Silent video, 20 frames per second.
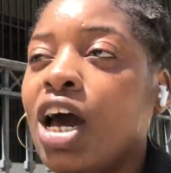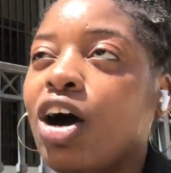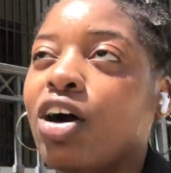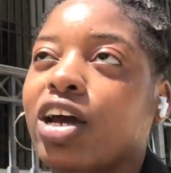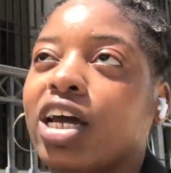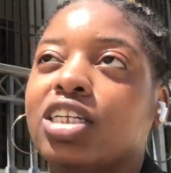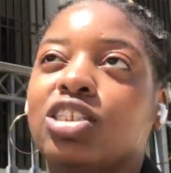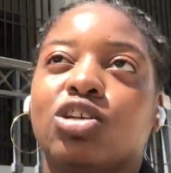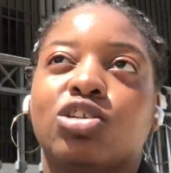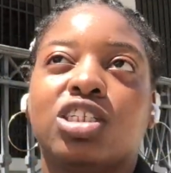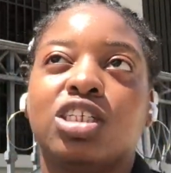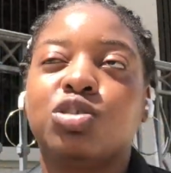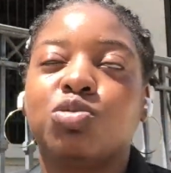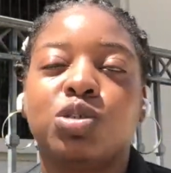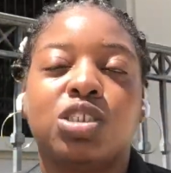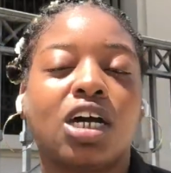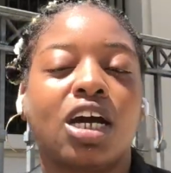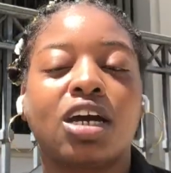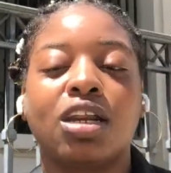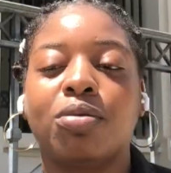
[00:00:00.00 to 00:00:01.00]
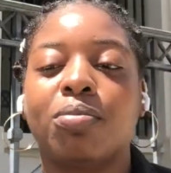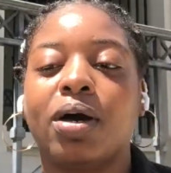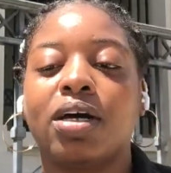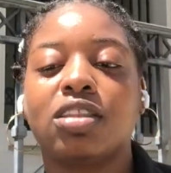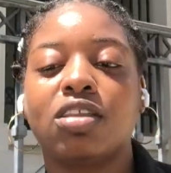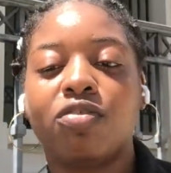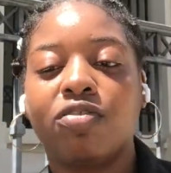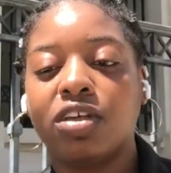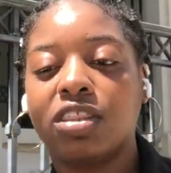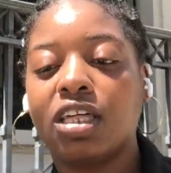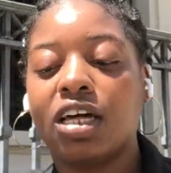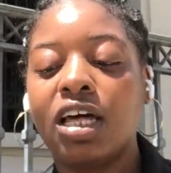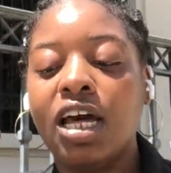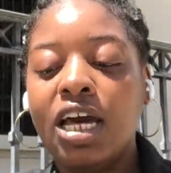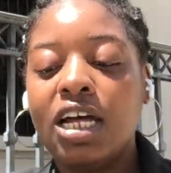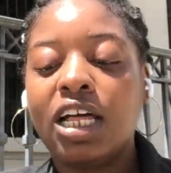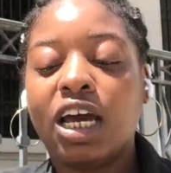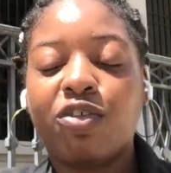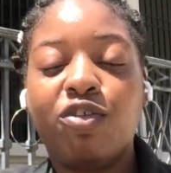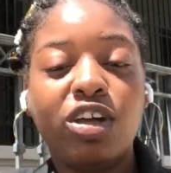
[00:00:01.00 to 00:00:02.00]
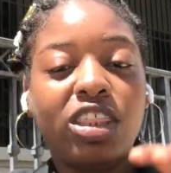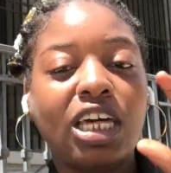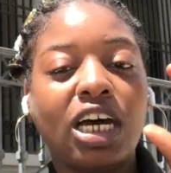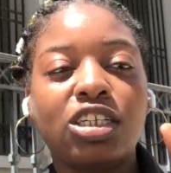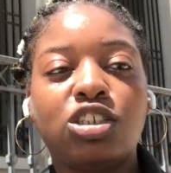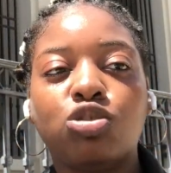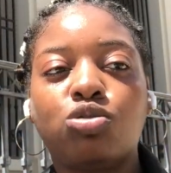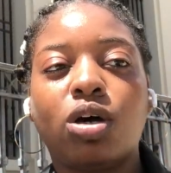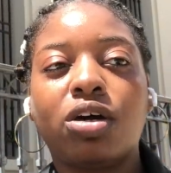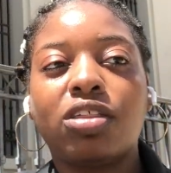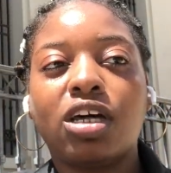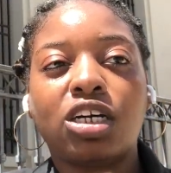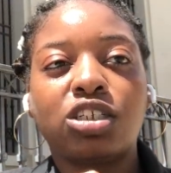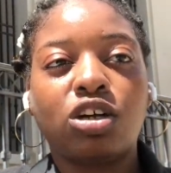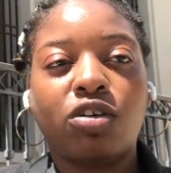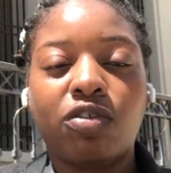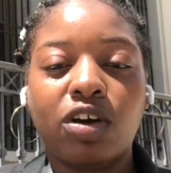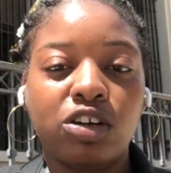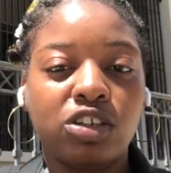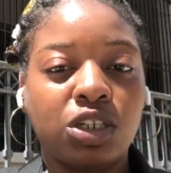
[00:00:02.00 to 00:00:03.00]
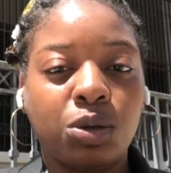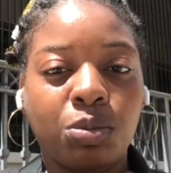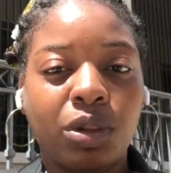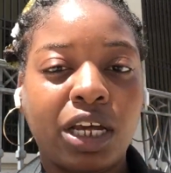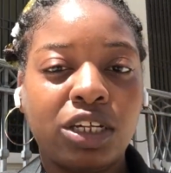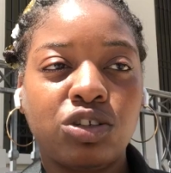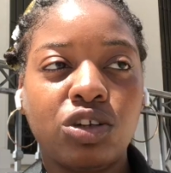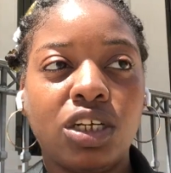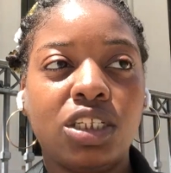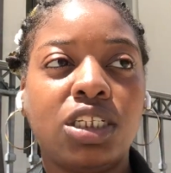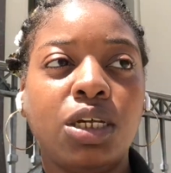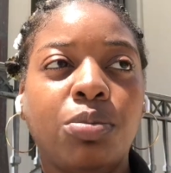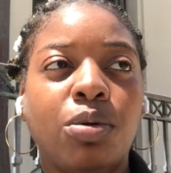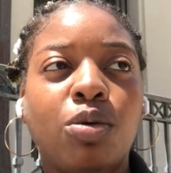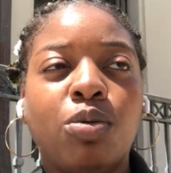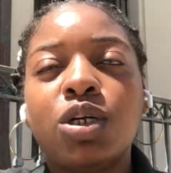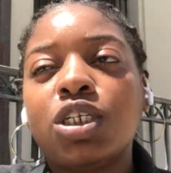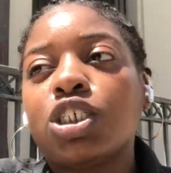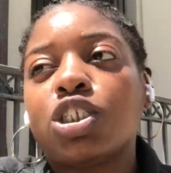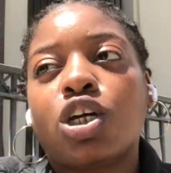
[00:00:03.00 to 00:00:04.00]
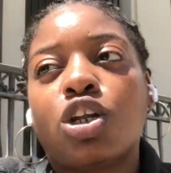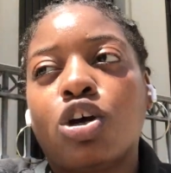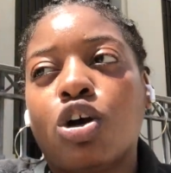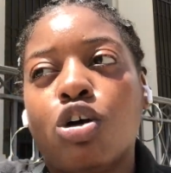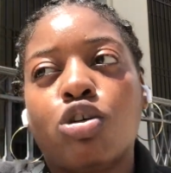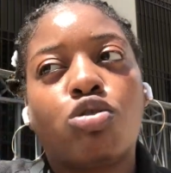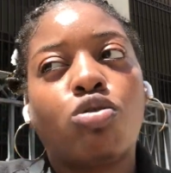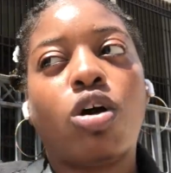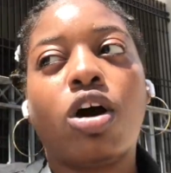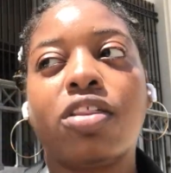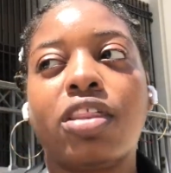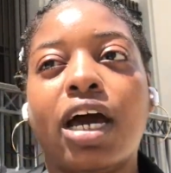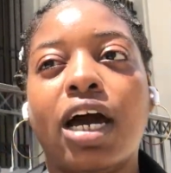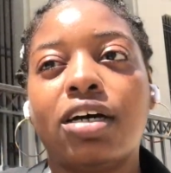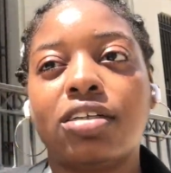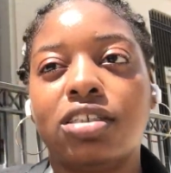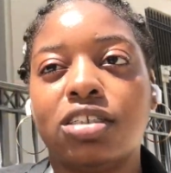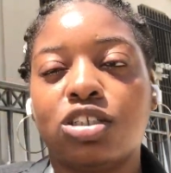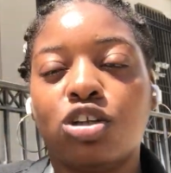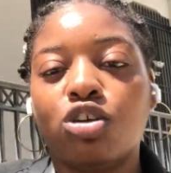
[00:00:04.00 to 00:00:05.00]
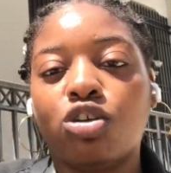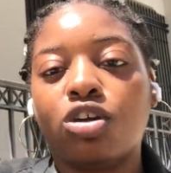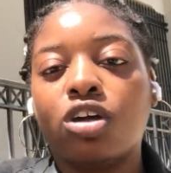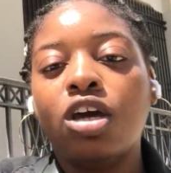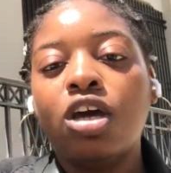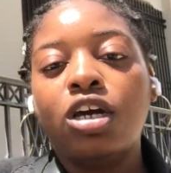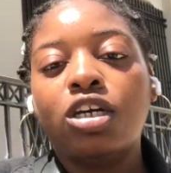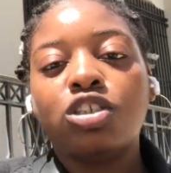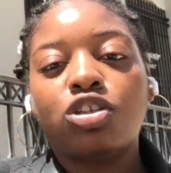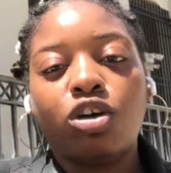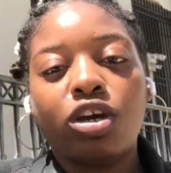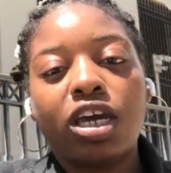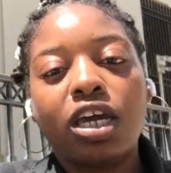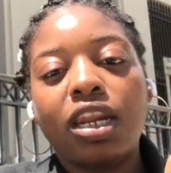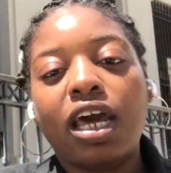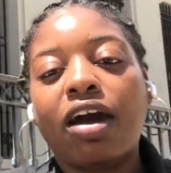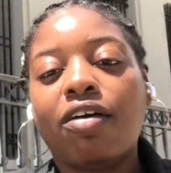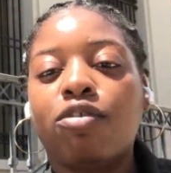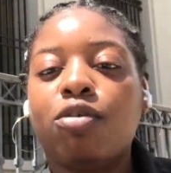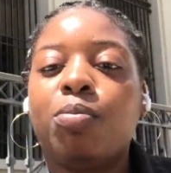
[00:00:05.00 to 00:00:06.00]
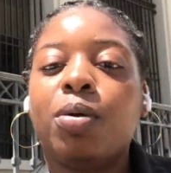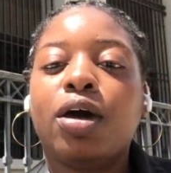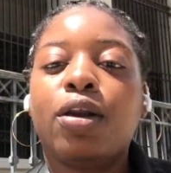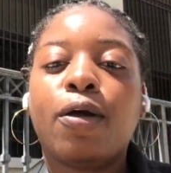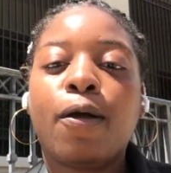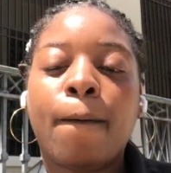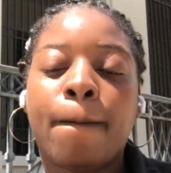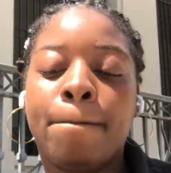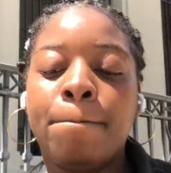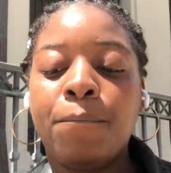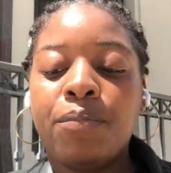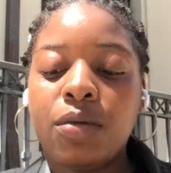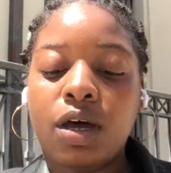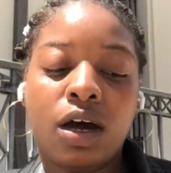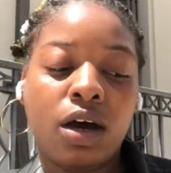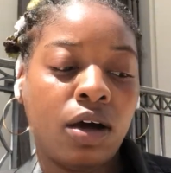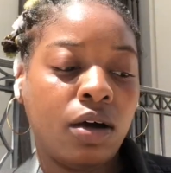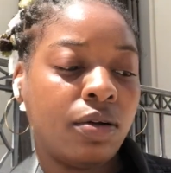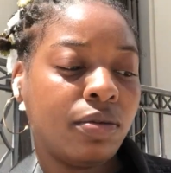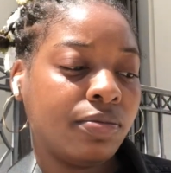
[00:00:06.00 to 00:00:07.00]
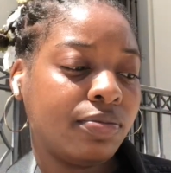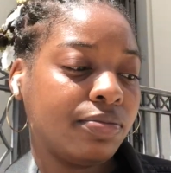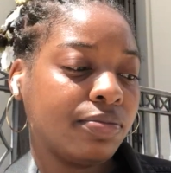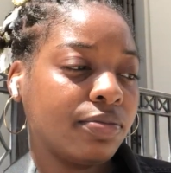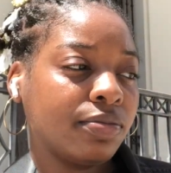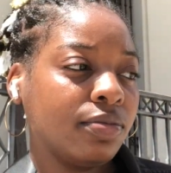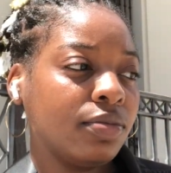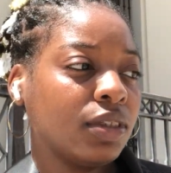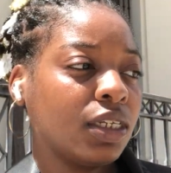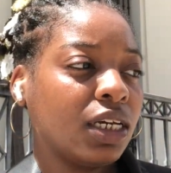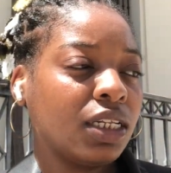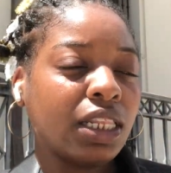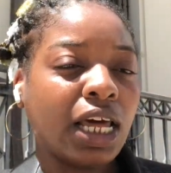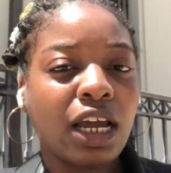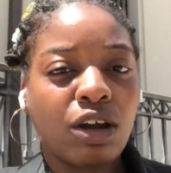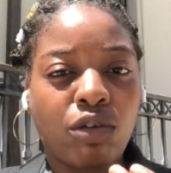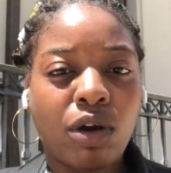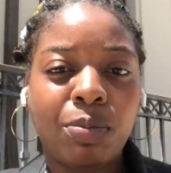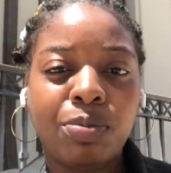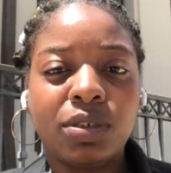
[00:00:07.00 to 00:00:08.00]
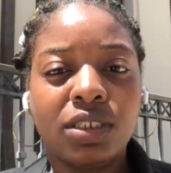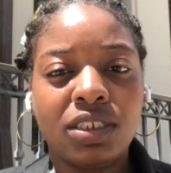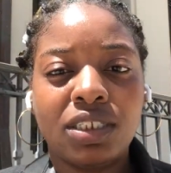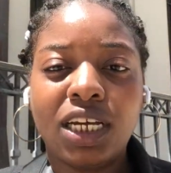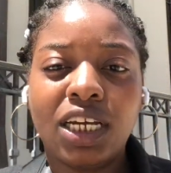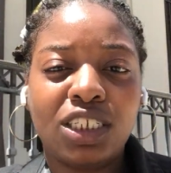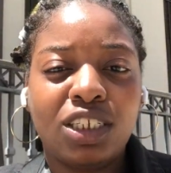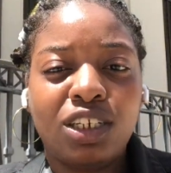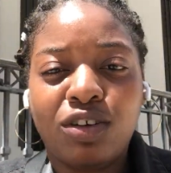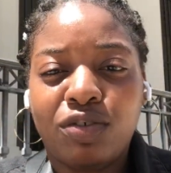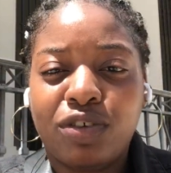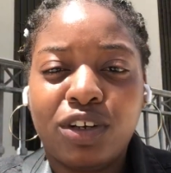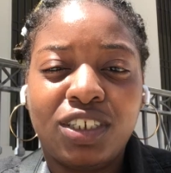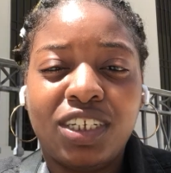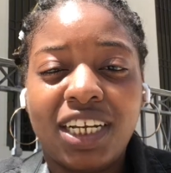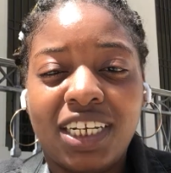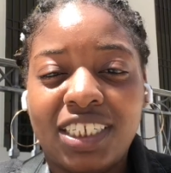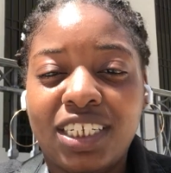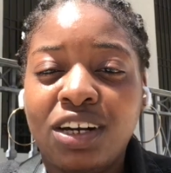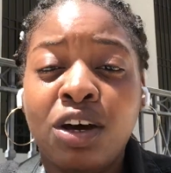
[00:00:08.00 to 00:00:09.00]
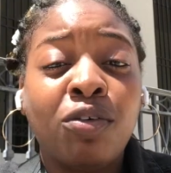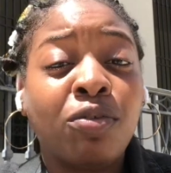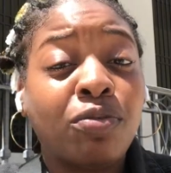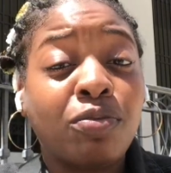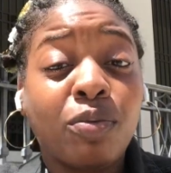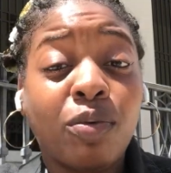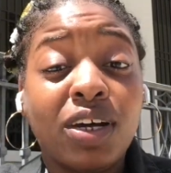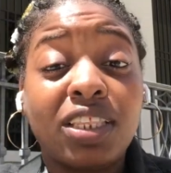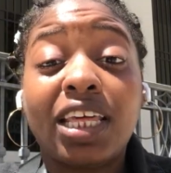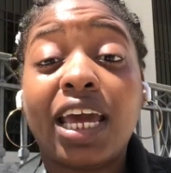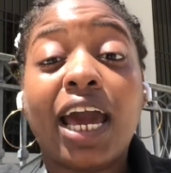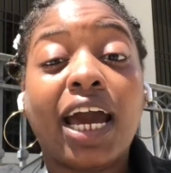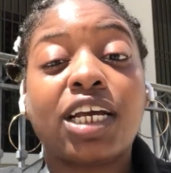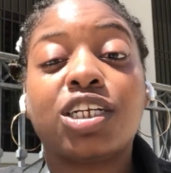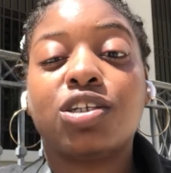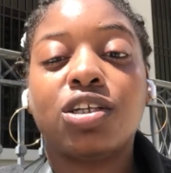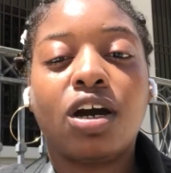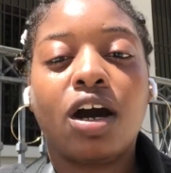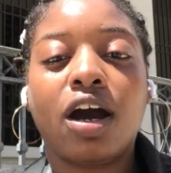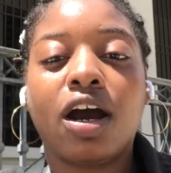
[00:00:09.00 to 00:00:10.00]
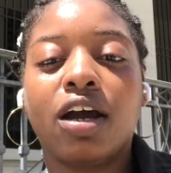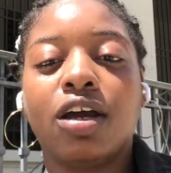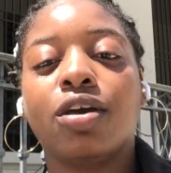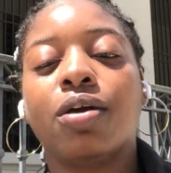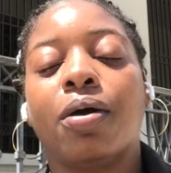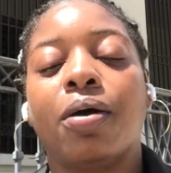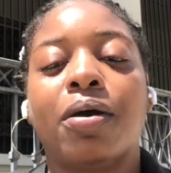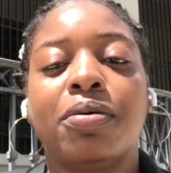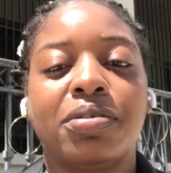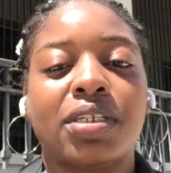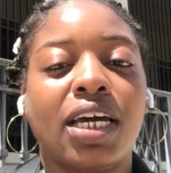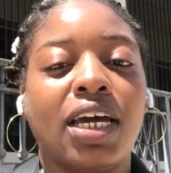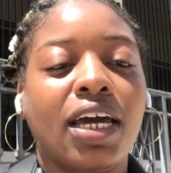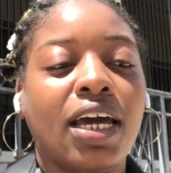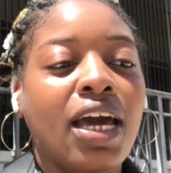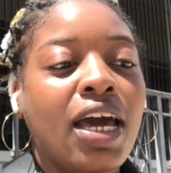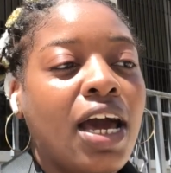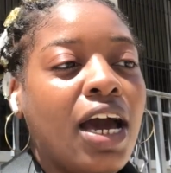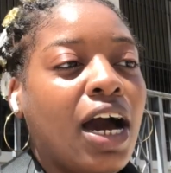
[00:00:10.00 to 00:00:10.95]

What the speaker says: Okay, so since we're talking about the 5th house, like 5th house and 12th house are very similar, as you can see, but we're just going to go through all the houses so you can have a better like representation, differentiation of what they actually are. You know what I'm saying?